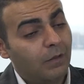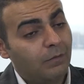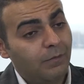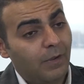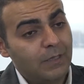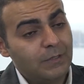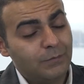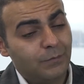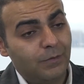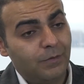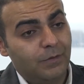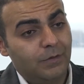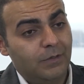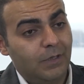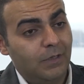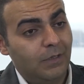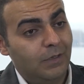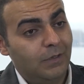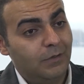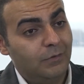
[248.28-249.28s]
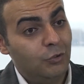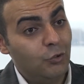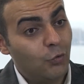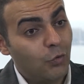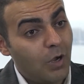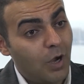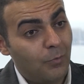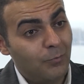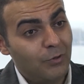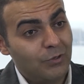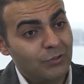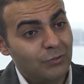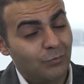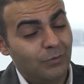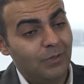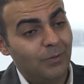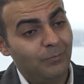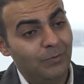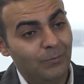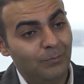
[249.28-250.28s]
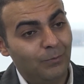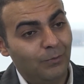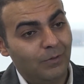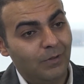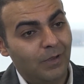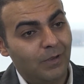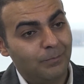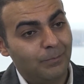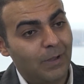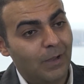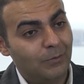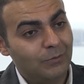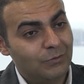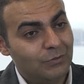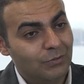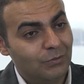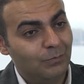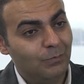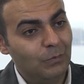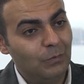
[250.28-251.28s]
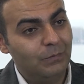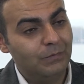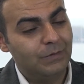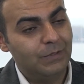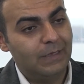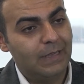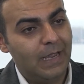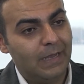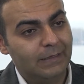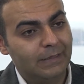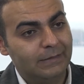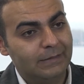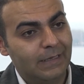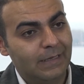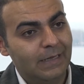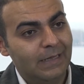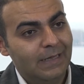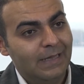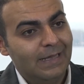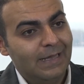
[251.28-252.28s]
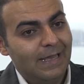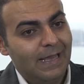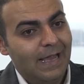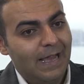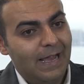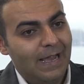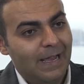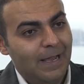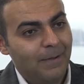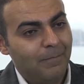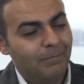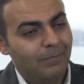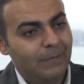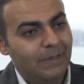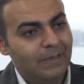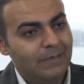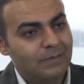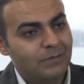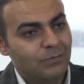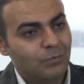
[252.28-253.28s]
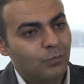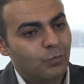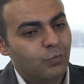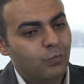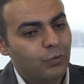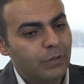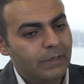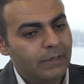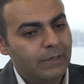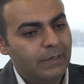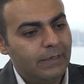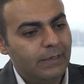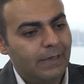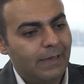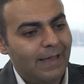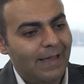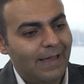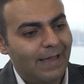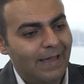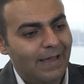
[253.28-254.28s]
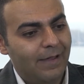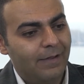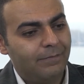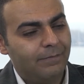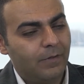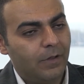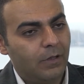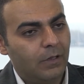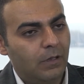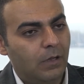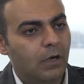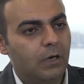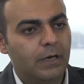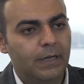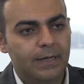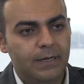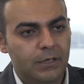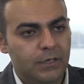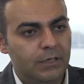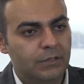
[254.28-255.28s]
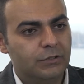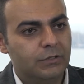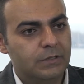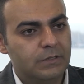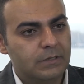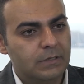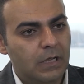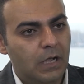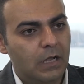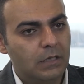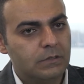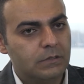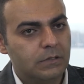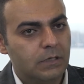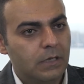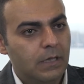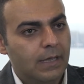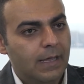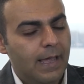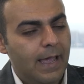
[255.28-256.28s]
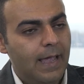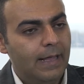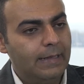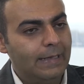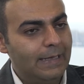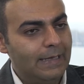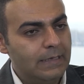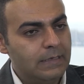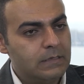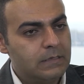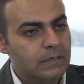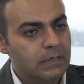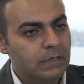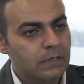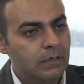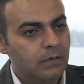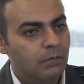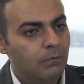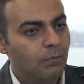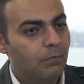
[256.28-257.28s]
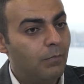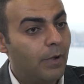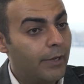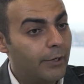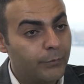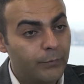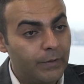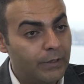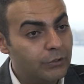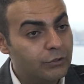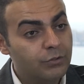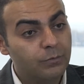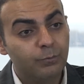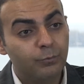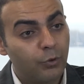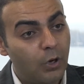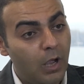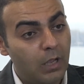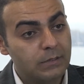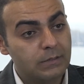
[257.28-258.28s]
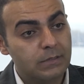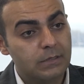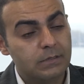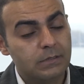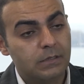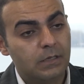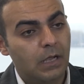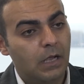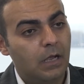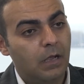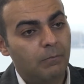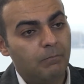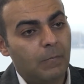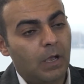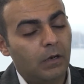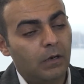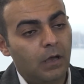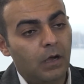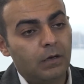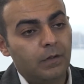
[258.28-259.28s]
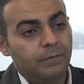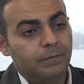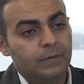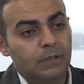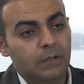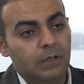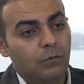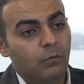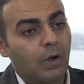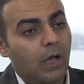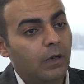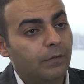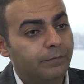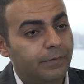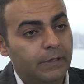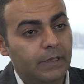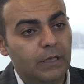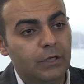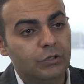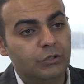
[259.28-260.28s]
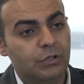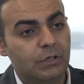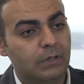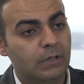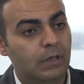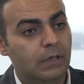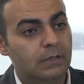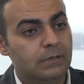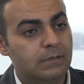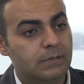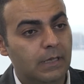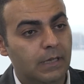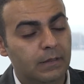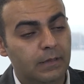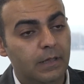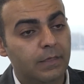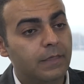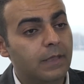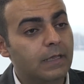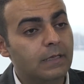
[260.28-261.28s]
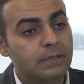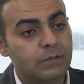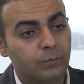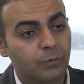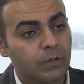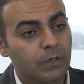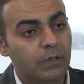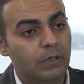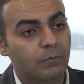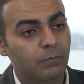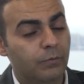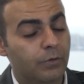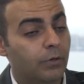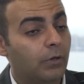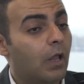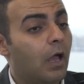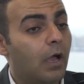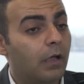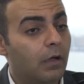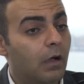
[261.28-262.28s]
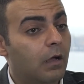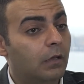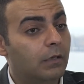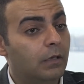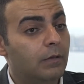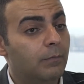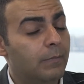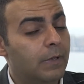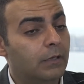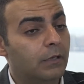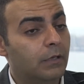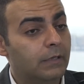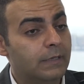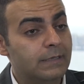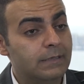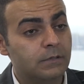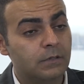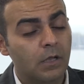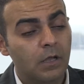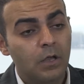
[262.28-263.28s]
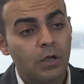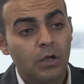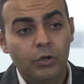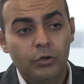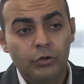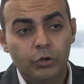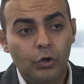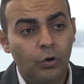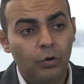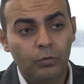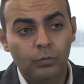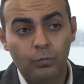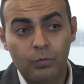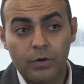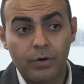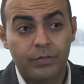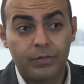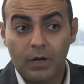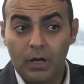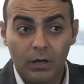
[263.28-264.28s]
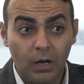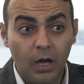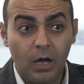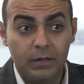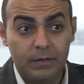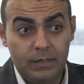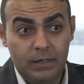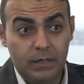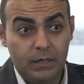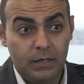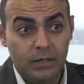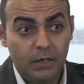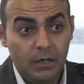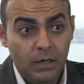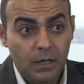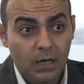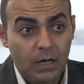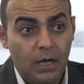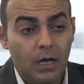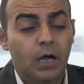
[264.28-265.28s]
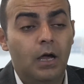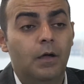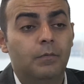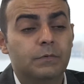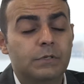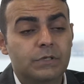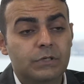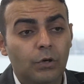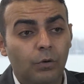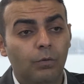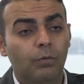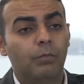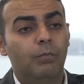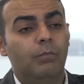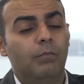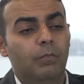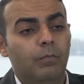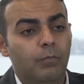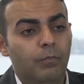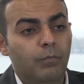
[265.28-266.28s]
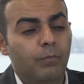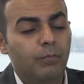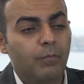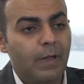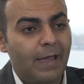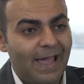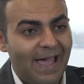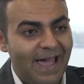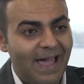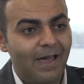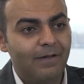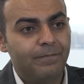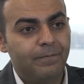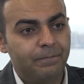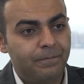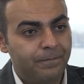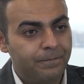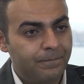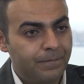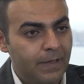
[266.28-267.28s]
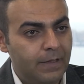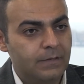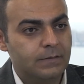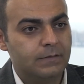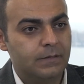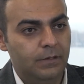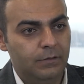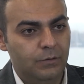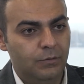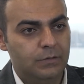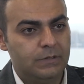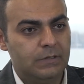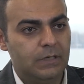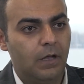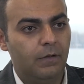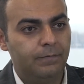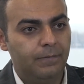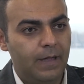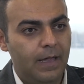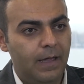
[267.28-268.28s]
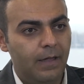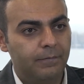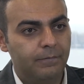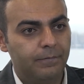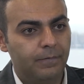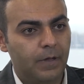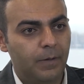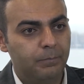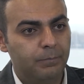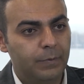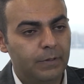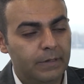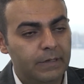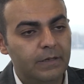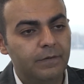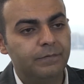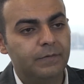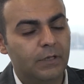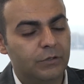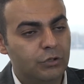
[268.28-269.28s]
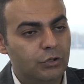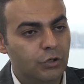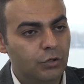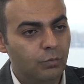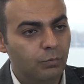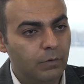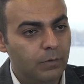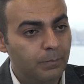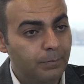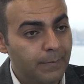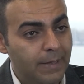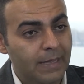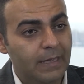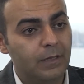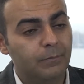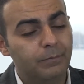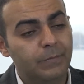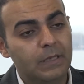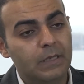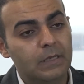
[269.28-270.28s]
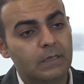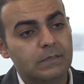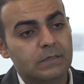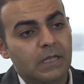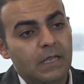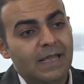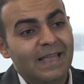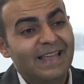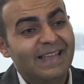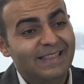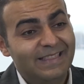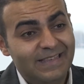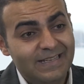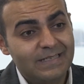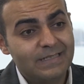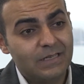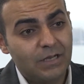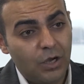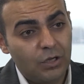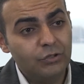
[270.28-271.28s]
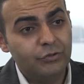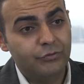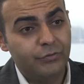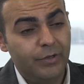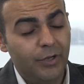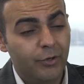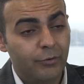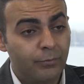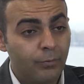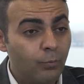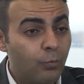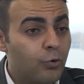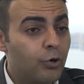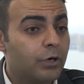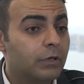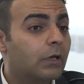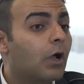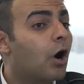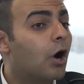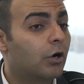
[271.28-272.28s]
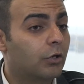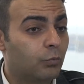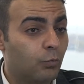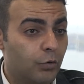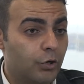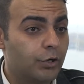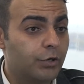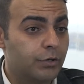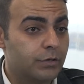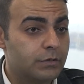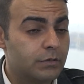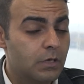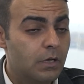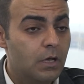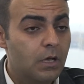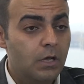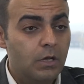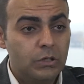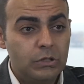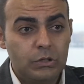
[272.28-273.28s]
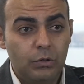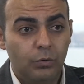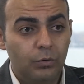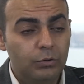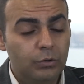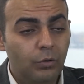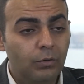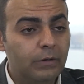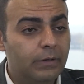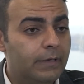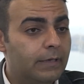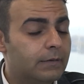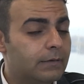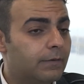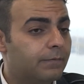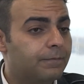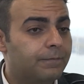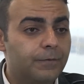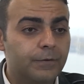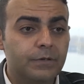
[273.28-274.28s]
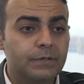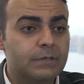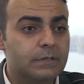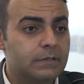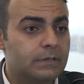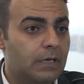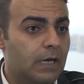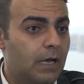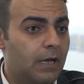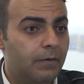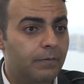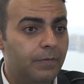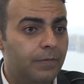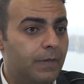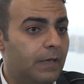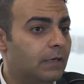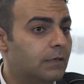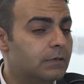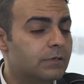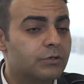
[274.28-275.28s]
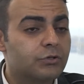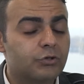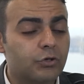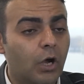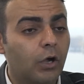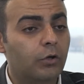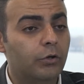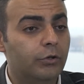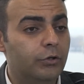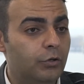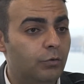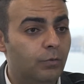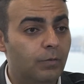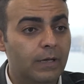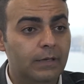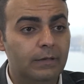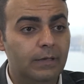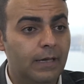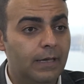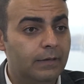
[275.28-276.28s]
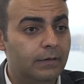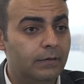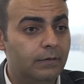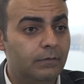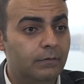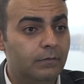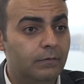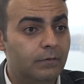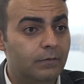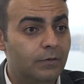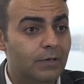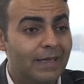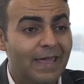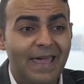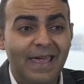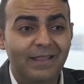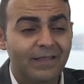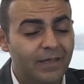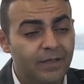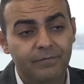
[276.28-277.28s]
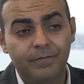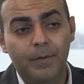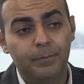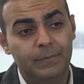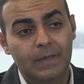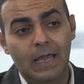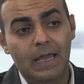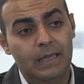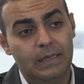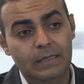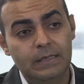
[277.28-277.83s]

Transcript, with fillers: advice for the newcomers or the people about to move to Canada um, is really have a lot of courage. It's not an easy migration process. Um, a lot of the qualifications and the things we rely on in the Middle East don't worth a lot here. Um, so have faith in yourself. Have a belief that you will make it because this country reward hard workers. So don't let the first uh, thing struggle you and, and you can't give up that